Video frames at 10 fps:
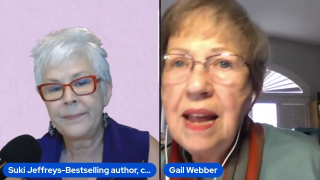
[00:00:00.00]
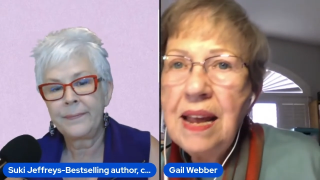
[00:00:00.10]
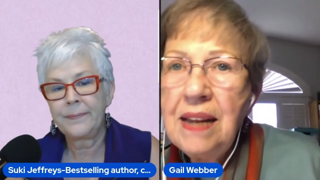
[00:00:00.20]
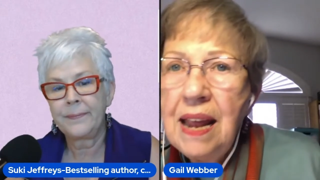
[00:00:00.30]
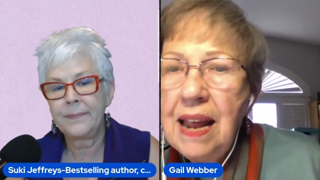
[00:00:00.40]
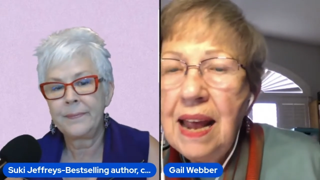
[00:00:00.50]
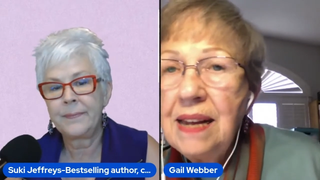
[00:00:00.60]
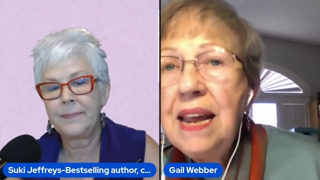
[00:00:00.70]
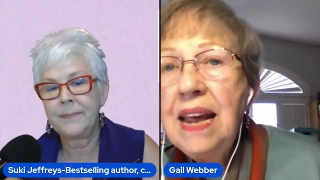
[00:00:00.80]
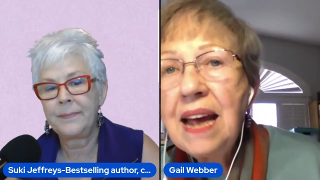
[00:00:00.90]
Speaker 1: and and
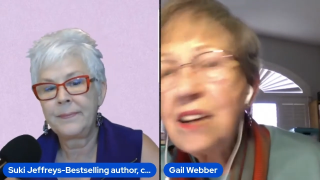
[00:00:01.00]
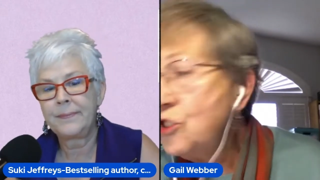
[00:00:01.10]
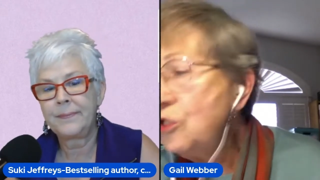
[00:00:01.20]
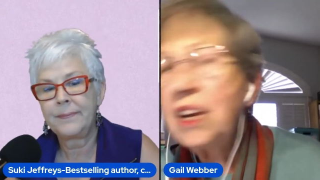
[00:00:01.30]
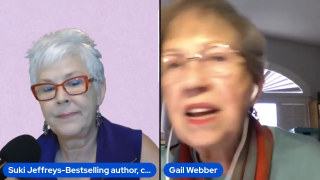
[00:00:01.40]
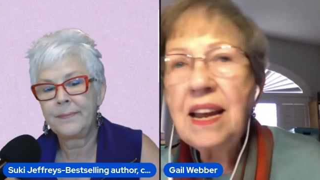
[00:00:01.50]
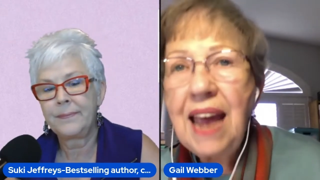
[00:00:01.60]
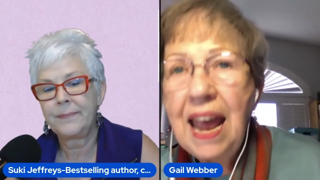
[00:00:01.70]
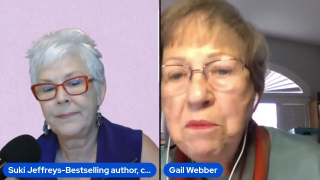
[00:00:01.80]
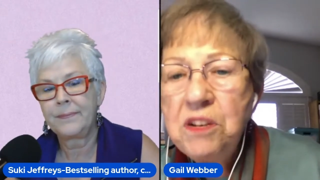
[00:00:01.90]
he actually
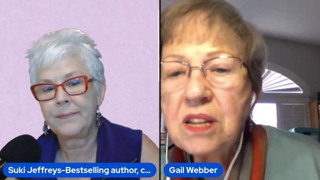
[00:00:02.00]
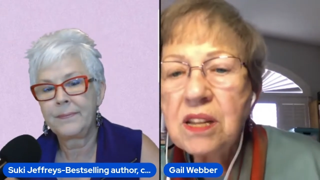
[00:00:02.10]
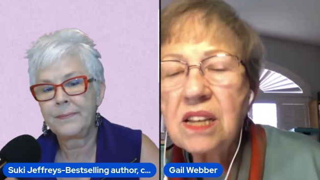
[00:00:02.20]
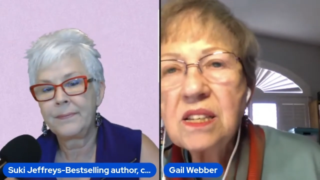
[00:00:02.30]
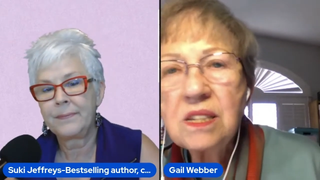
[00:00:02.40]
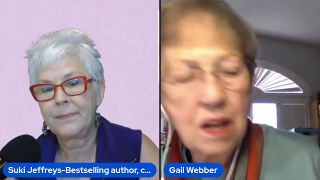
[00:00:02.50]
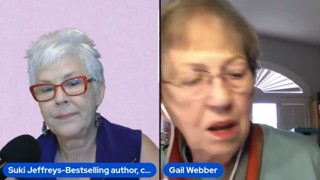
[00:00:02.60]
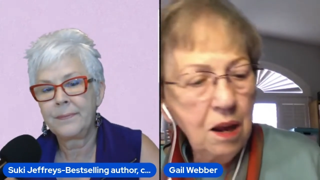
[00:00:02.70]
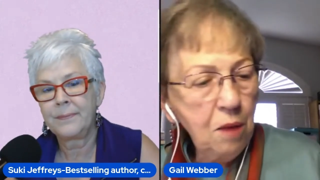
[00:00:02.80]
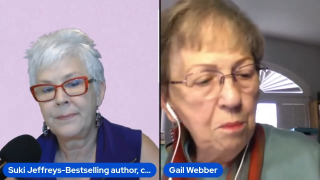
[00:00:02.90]
came to this
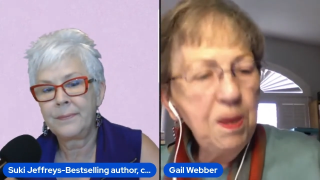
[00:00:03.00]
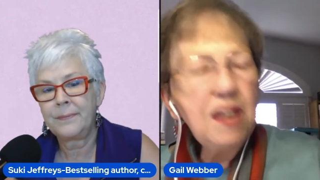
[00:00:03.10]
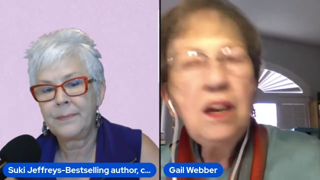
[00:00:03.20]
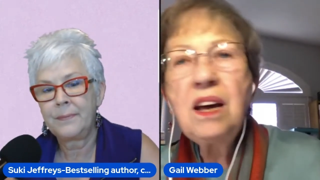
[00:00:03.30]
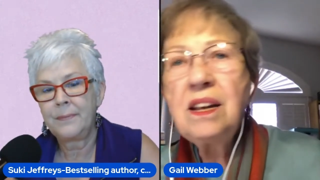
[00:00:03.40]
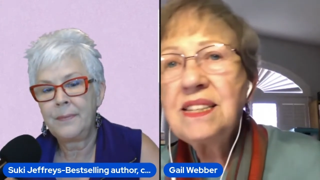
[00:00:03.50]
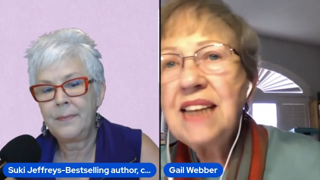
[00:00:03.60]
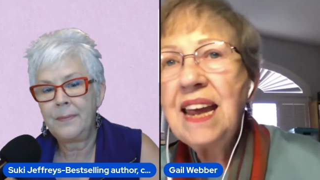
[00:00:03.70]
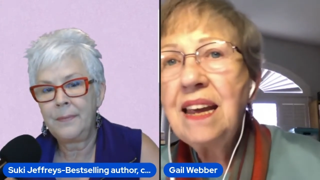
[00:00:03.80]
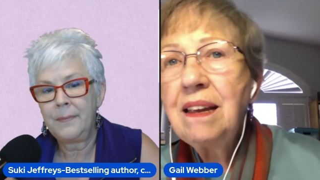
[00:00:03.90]
because
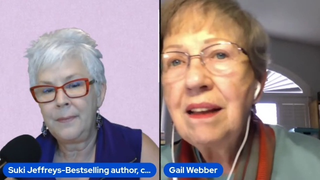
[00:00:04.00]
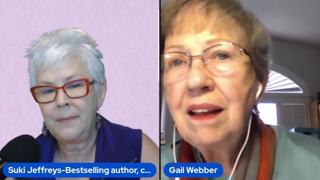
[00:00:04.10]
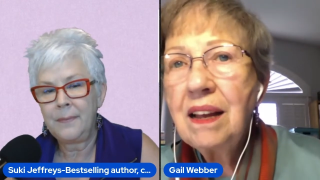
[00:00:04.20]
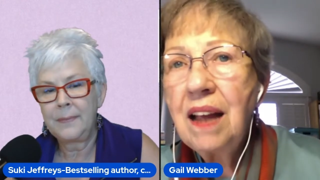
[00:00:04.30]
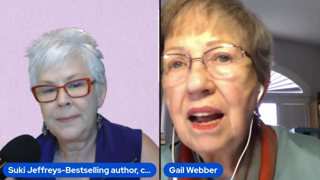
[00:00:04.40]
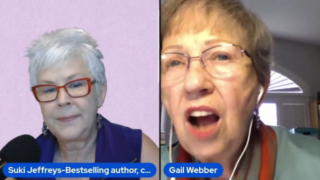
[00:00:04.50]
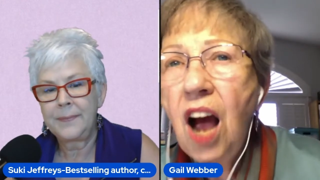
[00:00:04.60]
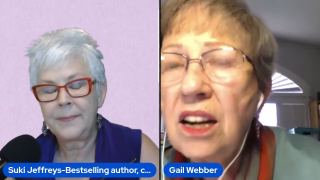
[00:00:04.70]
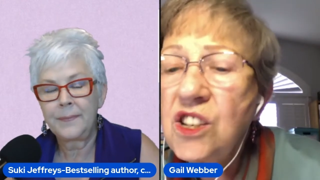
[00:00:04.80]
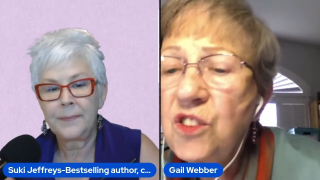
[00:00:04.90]
a
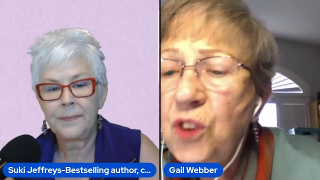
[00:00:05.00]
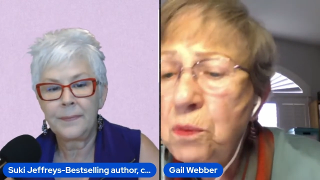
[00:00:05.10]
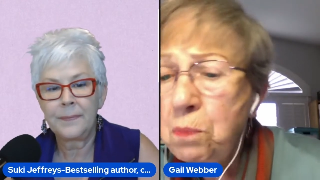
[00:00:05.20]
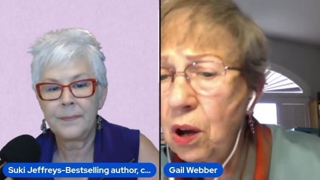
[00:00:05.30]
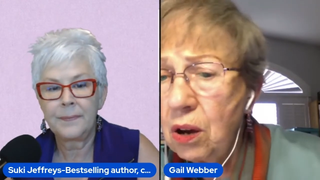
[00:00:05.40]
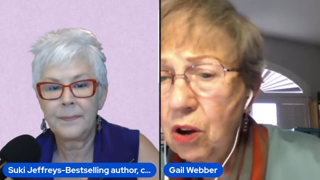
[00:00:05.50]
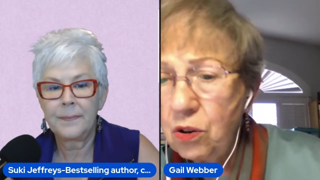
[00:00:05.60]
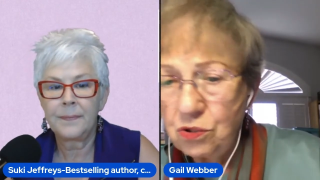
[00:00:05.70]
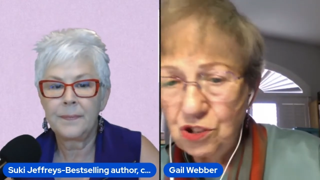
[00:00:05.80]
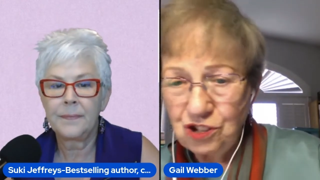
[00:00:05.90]
college football
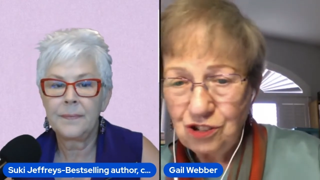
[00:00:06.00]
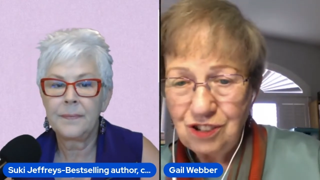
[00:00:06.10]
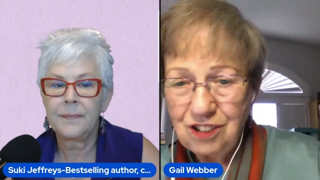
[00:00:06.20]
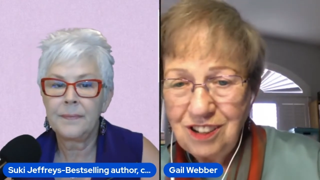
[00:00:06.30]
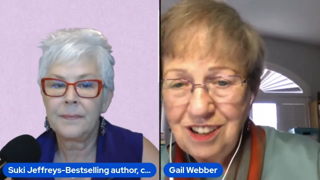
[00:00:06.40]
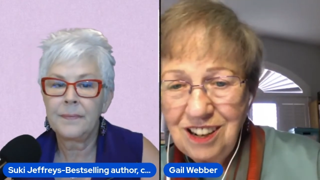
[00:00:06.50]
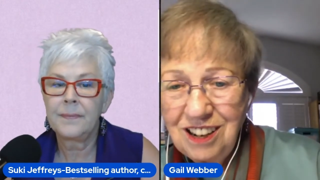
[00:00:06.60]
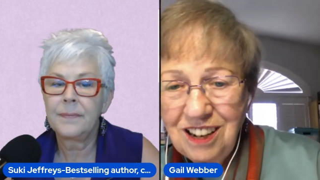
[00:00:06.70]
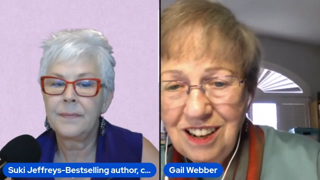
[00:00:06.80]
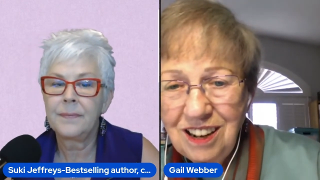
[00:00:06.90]
coach
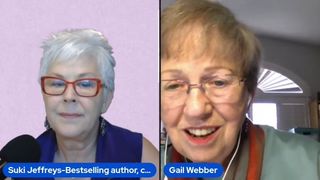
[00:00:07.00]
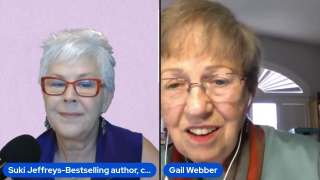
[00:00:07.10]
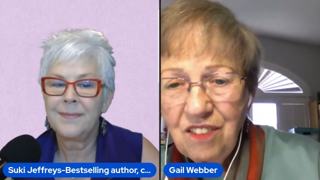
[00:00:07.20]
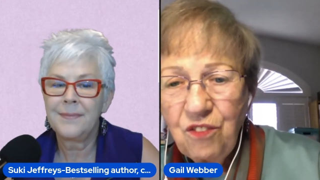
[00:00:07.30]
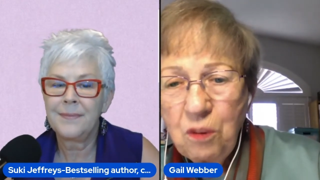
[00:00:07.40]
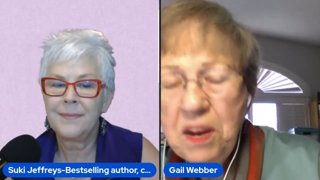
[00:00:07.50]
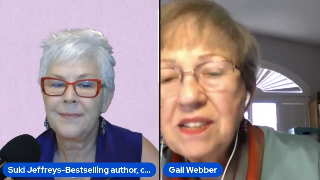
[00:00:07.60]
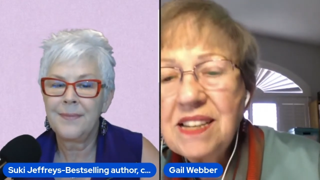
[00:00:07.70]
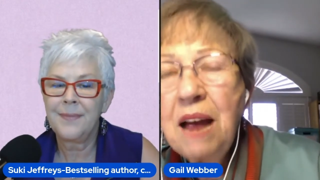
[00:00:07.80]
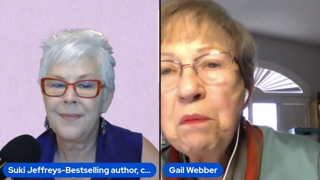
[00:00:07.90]
from
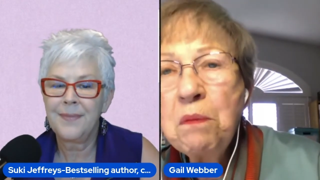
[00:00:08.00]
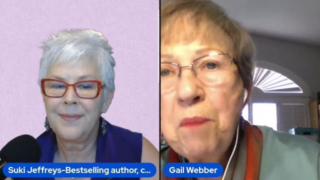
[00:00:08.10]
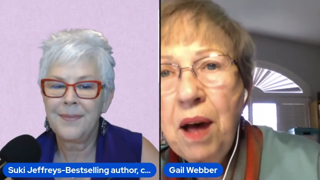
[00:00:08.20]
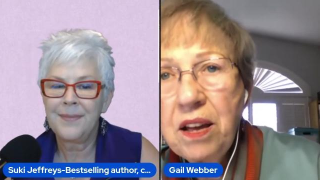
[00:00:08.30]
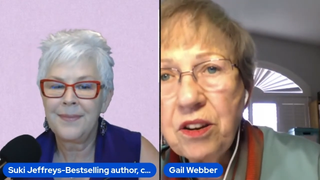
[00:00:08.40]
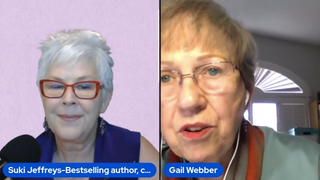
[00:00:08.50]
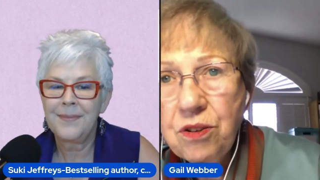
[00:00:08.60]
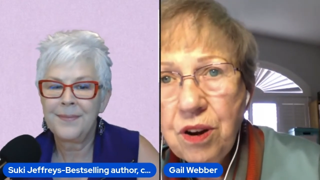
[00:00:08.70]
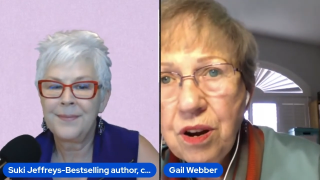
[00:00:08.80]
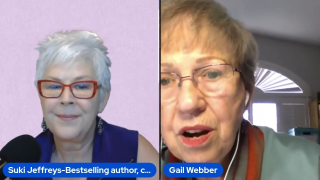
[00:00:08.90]
his alma mater
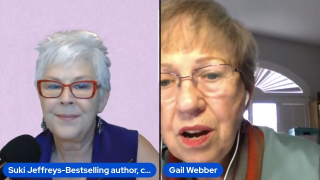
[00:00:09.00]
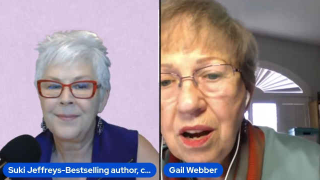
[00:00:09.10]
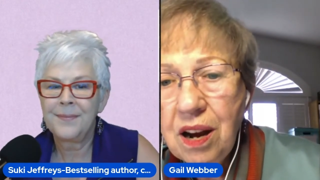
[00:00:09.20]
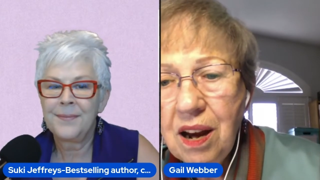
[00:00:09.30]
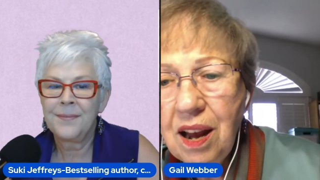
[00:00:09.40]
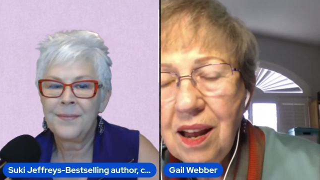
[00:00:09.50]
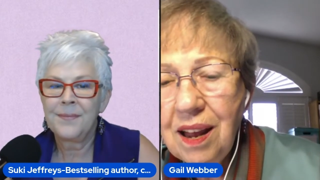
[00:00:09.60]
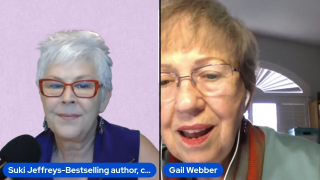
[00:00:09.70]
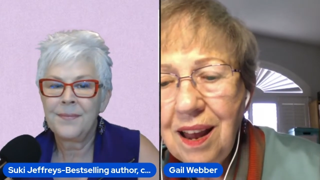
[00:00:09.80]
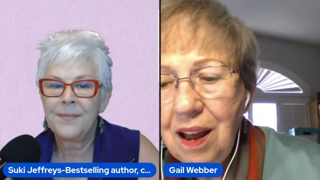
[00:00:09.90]
uh,
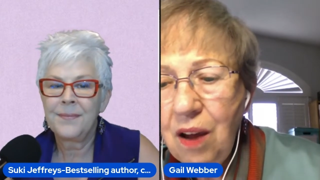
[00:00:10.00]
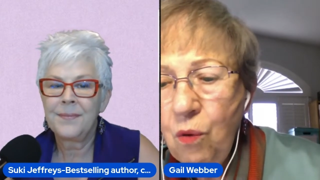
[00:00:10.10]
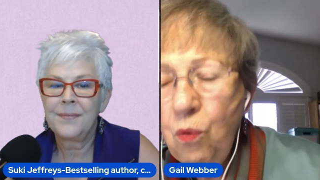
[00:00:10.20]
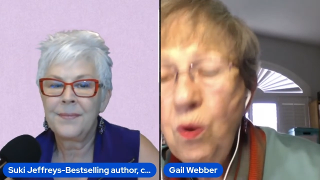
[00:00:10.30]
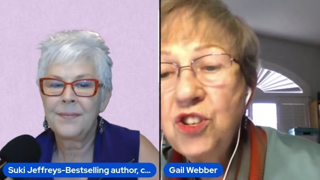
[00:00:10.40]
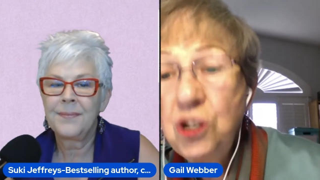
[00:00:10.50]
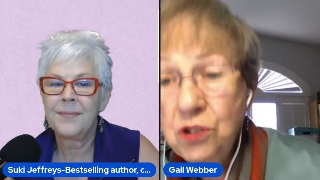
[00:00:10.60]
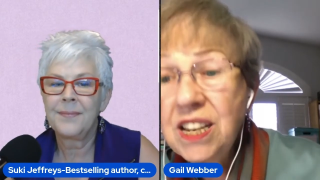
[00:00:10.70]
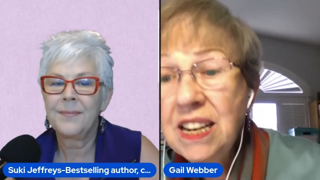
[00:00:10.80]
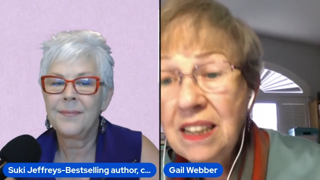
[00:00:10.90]
was
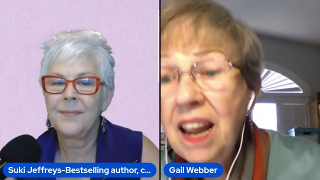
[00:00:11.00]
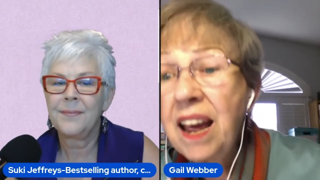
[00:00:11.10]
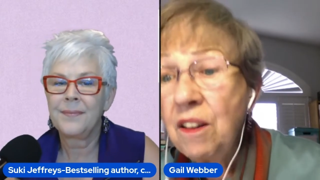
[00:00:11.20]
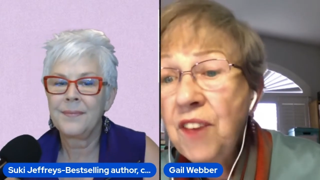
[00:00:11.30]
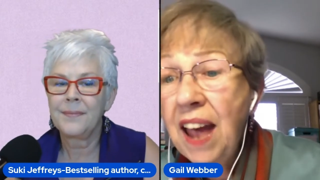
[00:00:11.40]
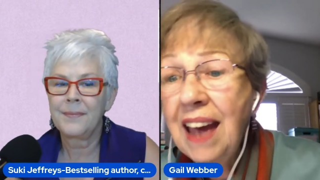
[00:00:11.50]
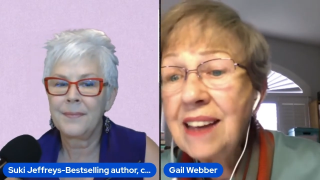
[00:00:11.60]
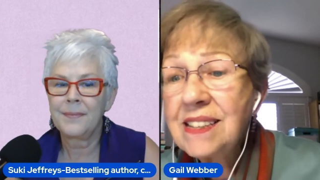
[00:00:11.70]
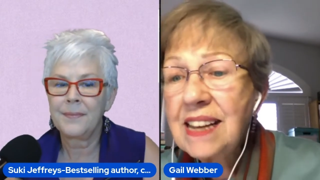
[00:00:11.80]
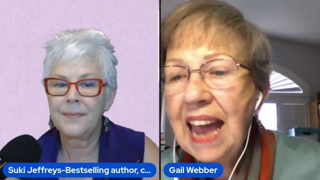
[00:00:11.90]
using love
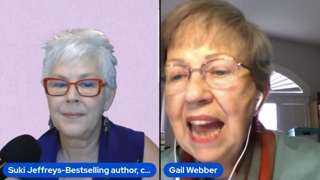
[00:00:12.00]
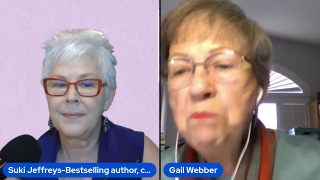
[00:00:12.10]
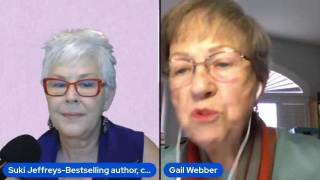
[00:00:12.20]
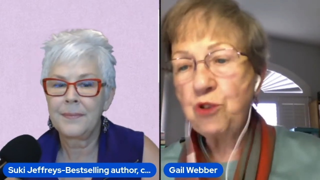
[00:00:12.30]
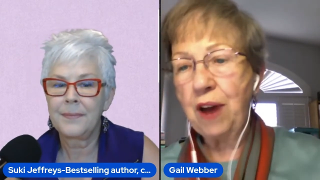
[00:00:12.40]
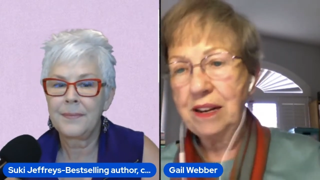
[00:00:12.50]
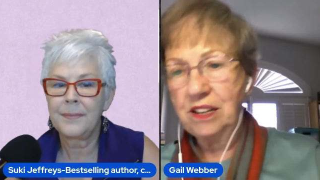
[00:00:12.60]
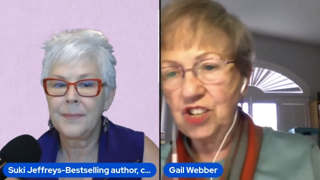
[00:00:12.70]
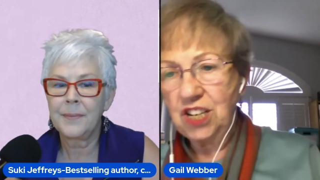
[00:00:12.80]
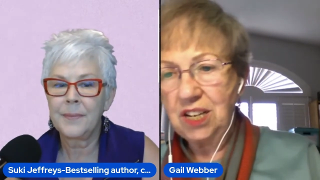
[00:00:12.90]
as a game
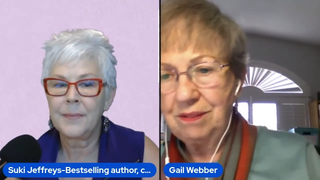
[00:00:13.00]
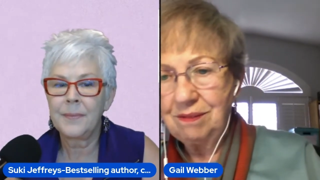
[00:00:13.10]
strategy.